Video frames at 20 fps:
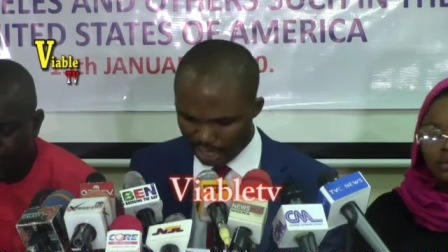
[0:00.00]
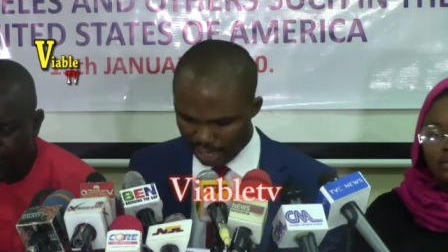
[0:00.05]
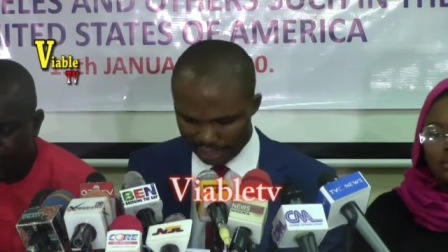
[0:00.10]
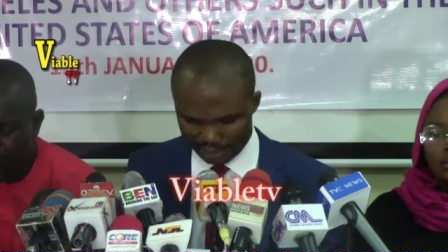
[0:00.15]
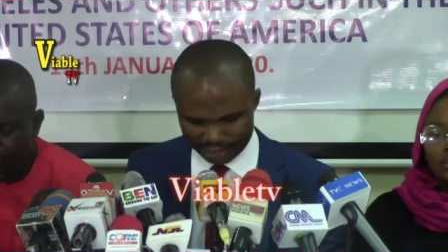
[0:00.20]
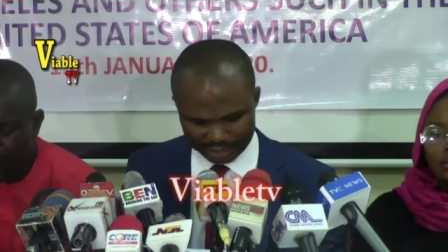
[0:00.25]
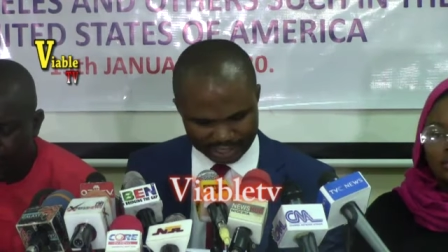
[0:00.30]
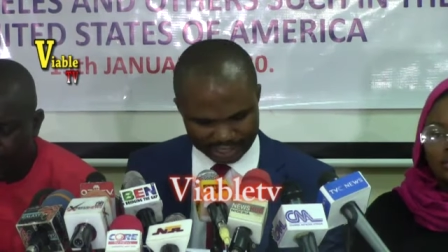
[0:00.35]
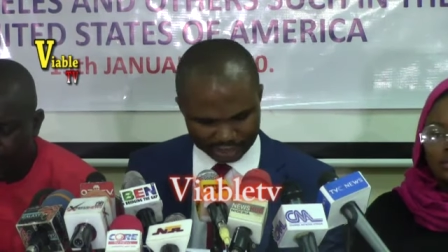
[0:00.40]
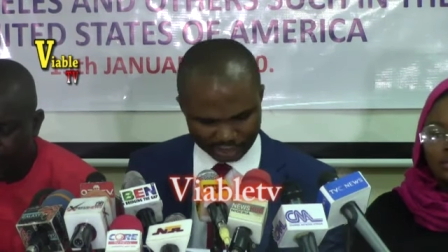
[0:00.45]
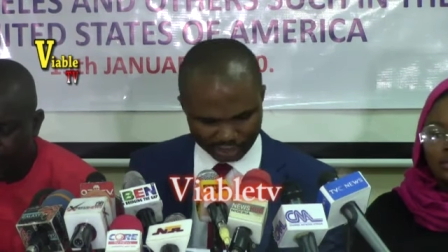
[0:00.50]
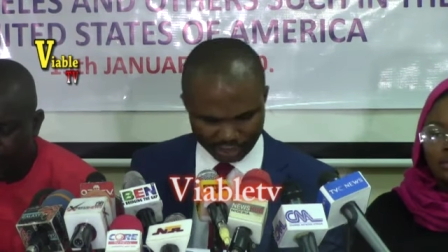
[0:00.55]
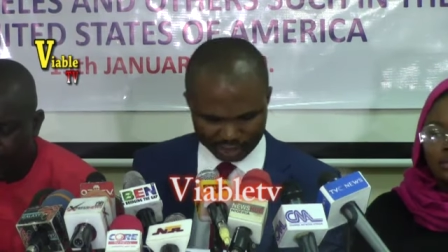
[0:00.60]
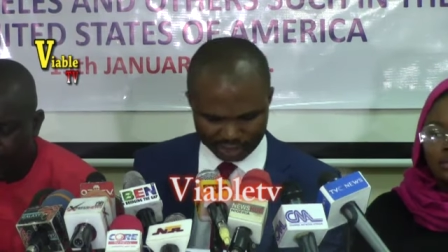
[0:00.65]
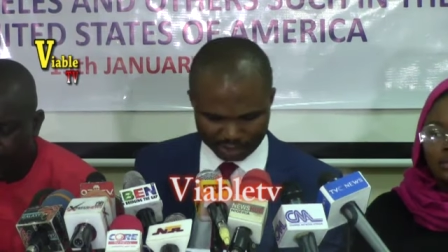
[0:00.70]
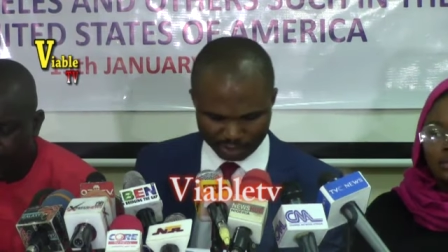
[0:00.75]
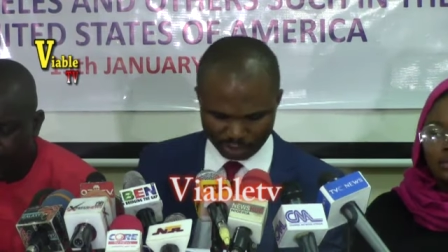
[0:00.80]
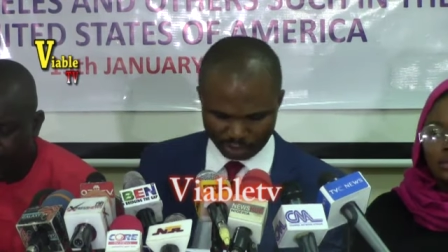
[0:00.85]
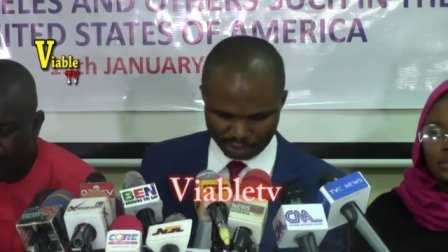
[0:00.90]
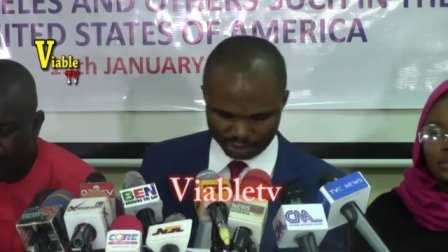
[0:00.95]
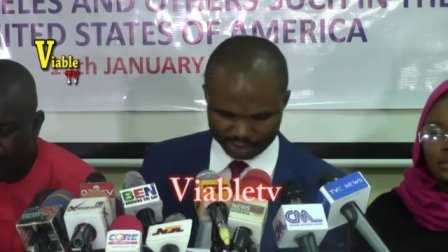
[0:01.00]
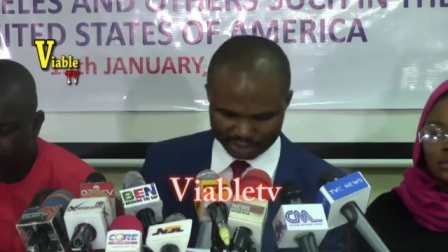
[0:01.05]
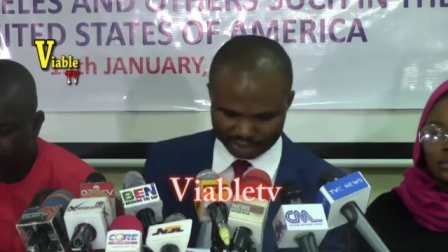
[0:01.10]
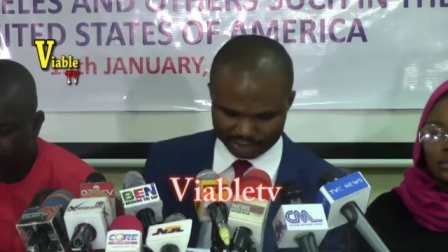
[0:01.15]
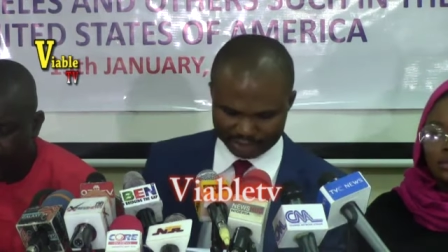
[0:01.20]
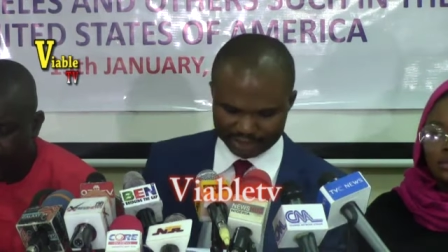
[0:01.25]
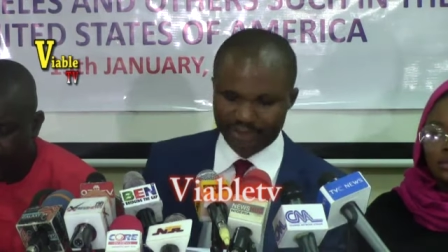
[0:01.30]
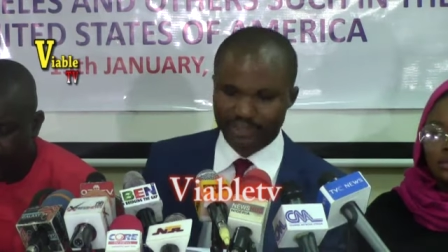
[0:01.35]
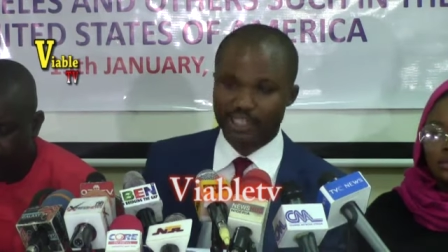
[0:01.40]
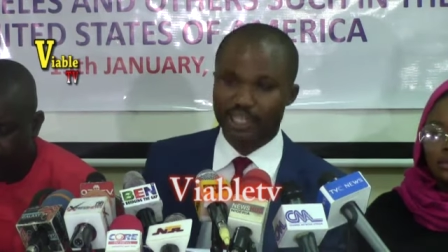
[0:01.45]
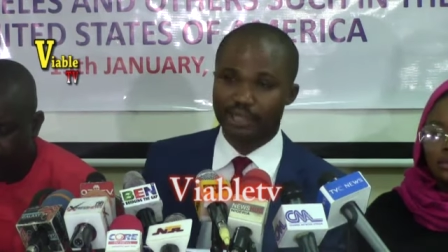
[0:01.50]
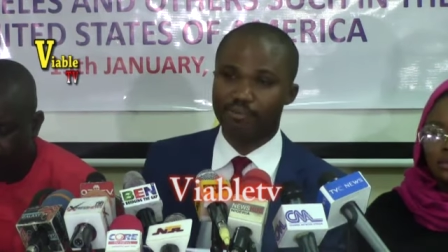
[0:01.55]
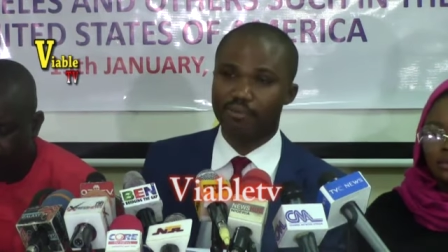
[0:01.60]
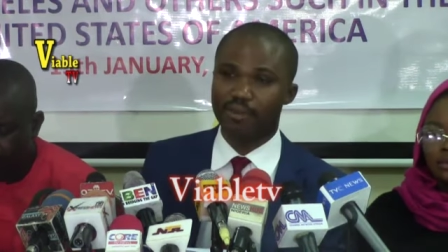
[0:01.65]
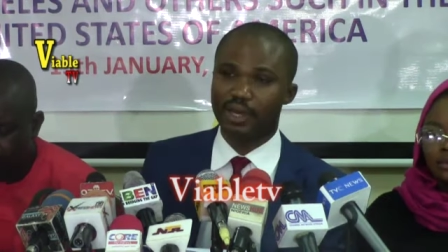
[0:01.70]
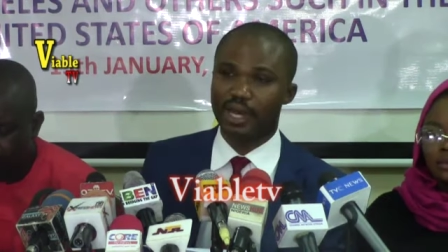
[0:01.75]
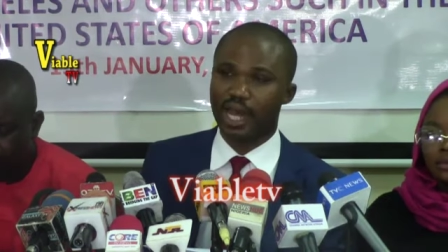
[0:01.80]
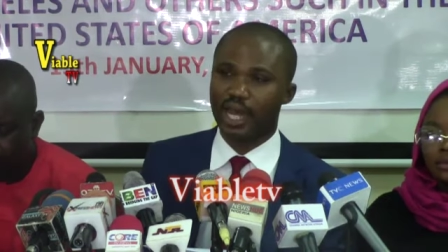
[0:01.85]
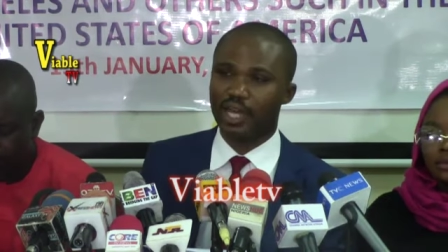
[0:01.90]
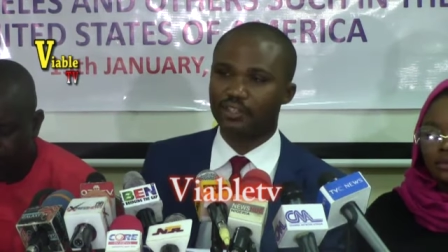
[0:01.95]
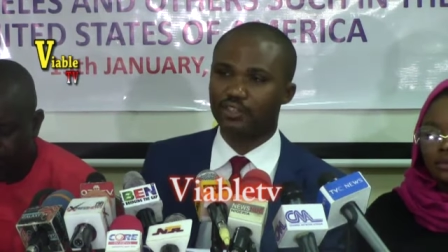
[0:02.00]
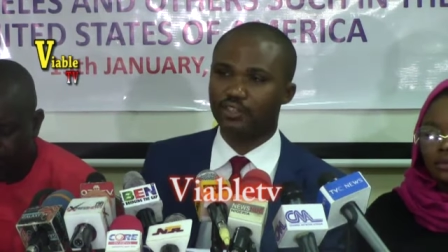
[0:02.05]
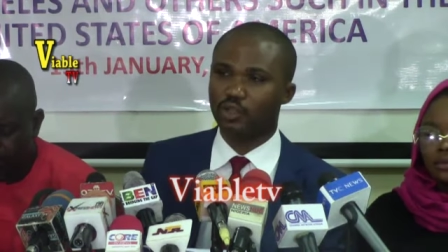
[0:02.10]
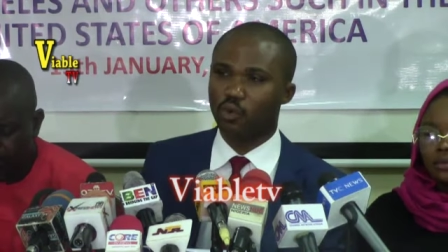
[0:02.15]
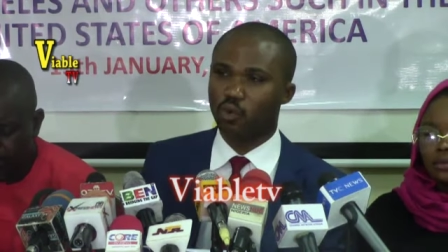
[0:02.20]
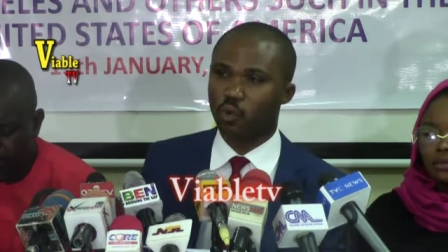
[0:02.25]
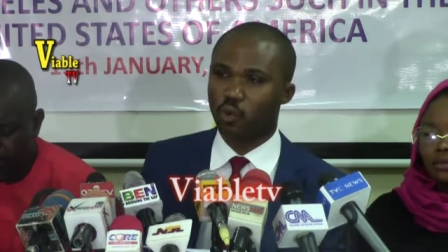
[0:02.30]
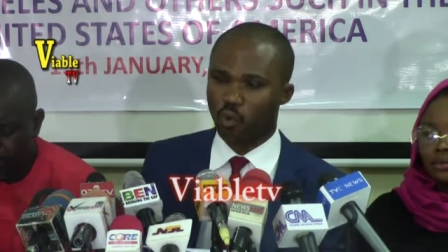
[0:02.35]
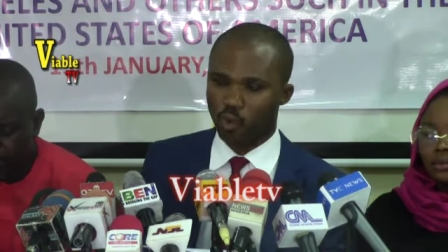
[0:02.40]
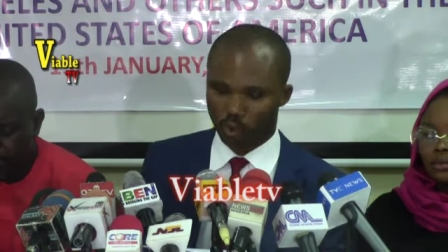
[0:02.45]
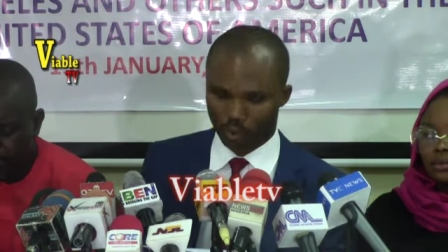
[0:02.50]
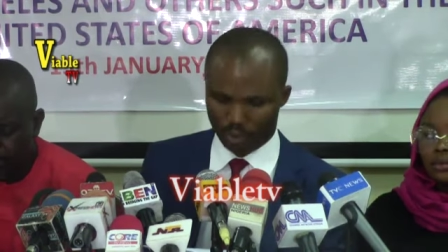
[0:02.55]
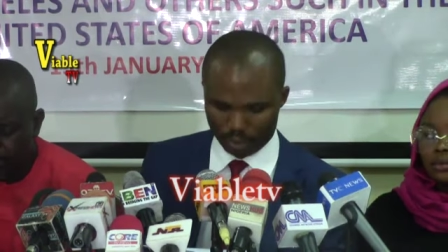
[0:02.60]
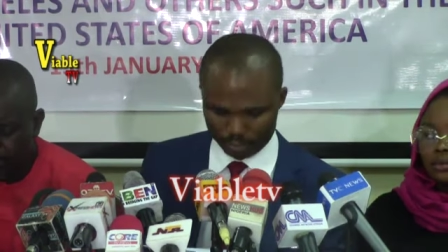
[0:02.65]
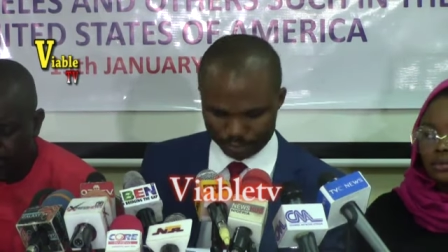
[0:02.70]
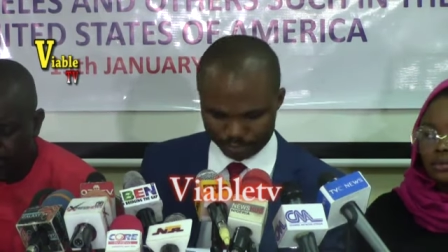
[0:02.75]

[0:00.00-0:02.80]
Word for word: and the Nigerian democratic system as a whole.